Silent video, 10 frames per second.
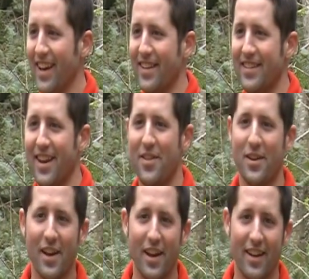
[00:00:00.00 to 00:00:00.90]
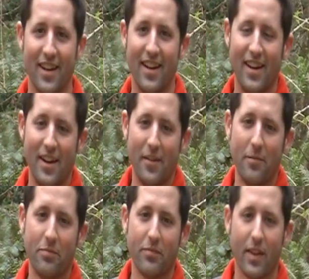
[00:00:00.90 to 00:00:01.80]
It's nothing.
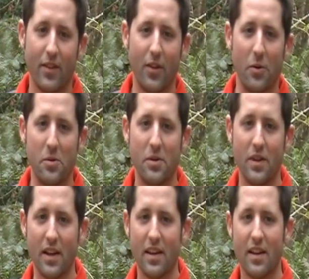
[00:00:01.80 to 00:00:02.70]
So, like,